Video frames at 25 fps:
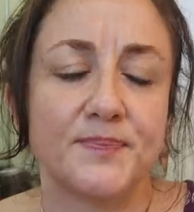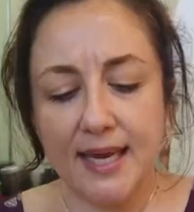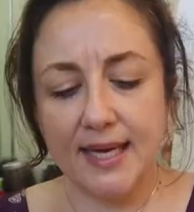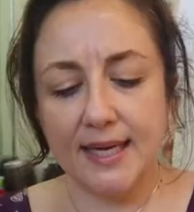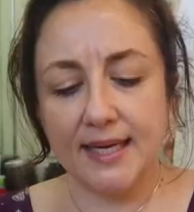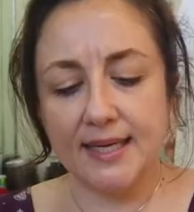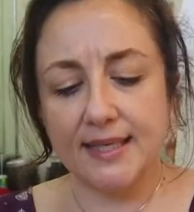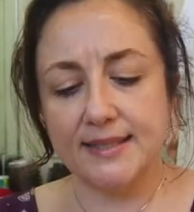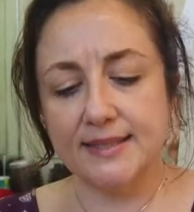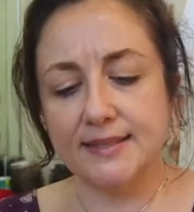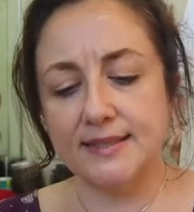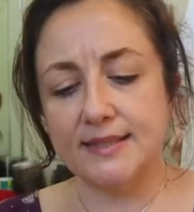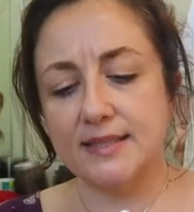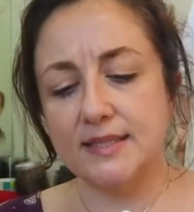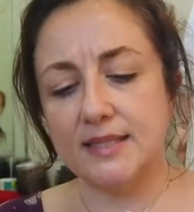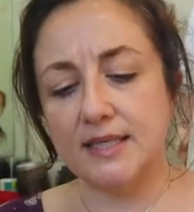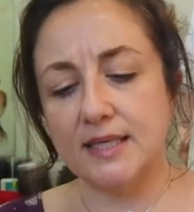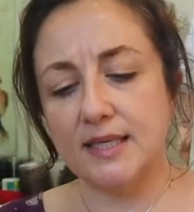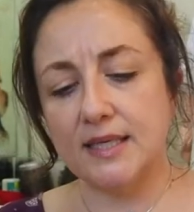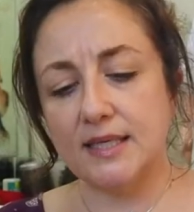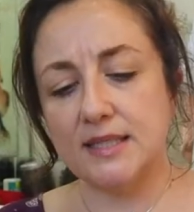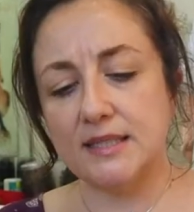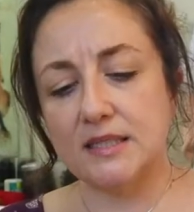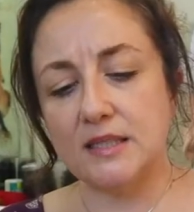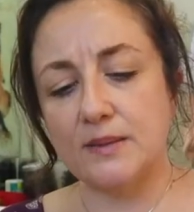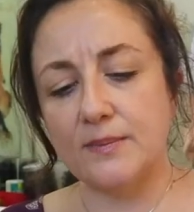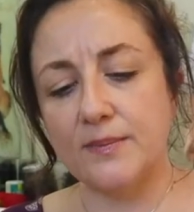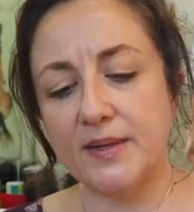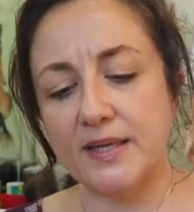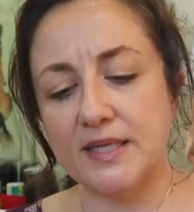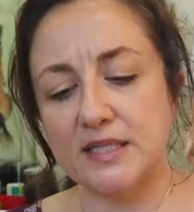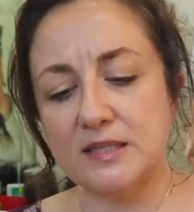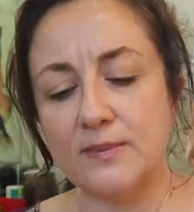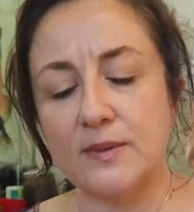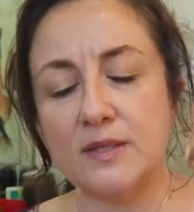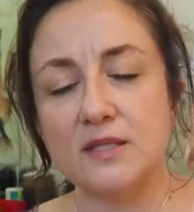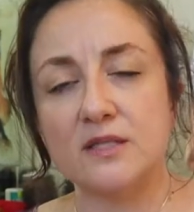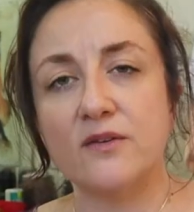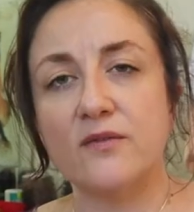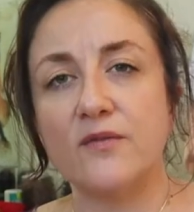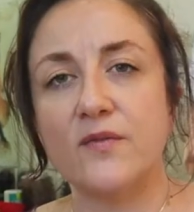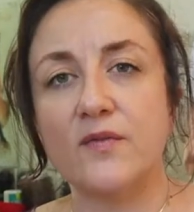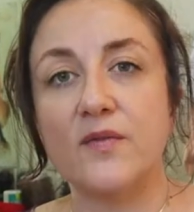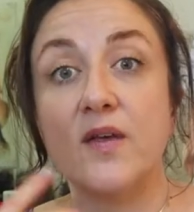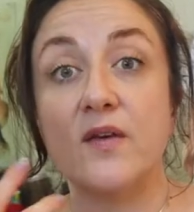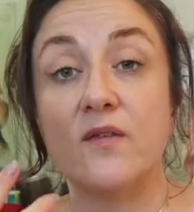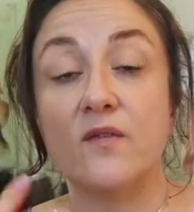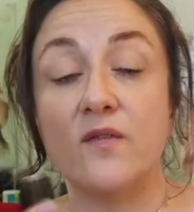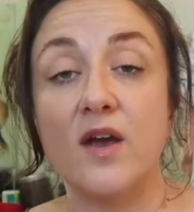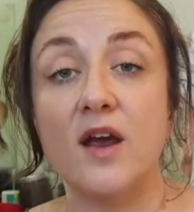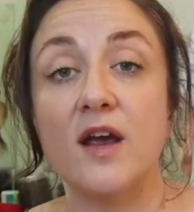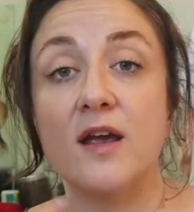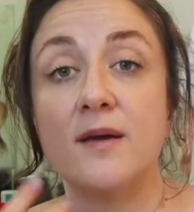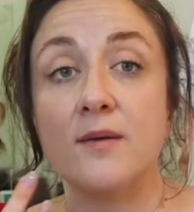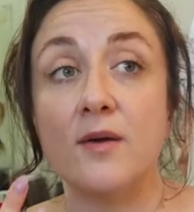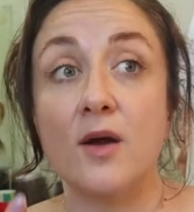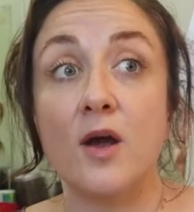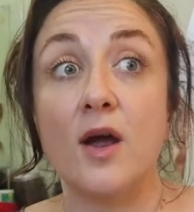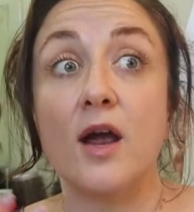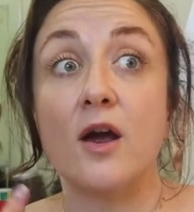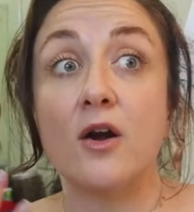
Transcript: And it but it smells a, a very